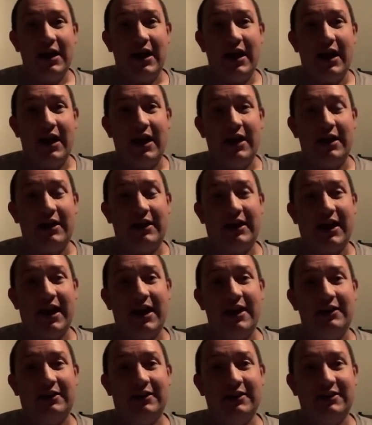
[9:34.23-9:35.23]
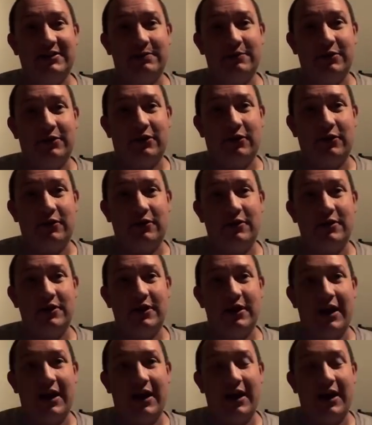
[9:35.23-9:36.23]
and a cataclysm
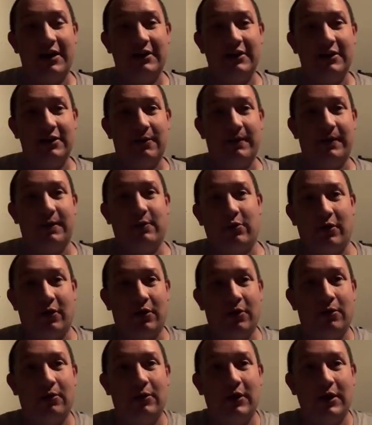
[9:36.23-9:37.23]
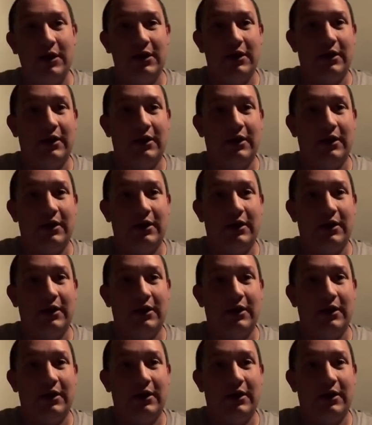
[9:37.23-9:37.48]
occurred, and they were all